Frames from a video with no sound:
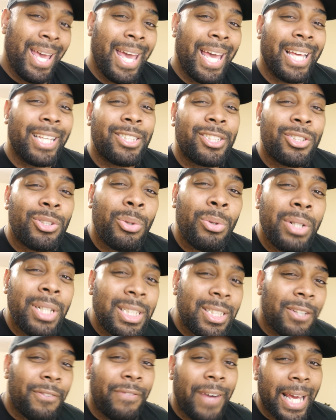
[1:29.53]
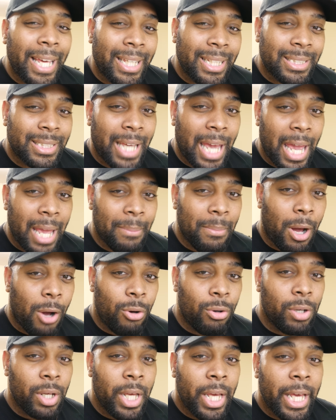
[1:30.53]
As soon as the Vikings came
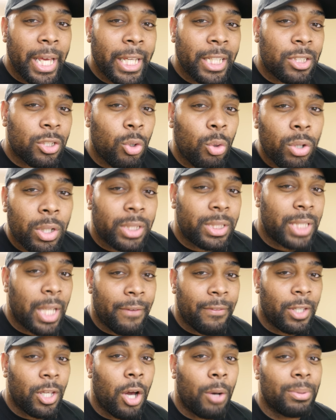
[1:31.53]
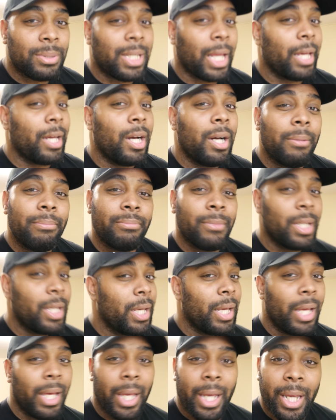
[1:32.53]
out and scored 7, y'all was like, up,
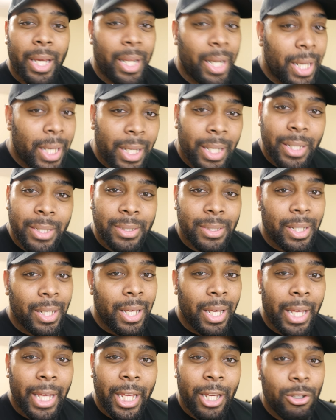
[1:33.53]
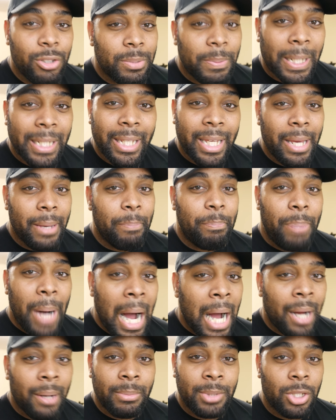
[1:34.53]
here it is. Eagles about to get
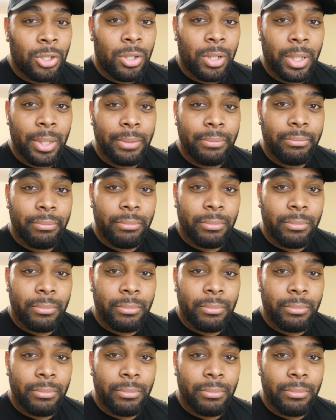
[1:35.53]
bombed on.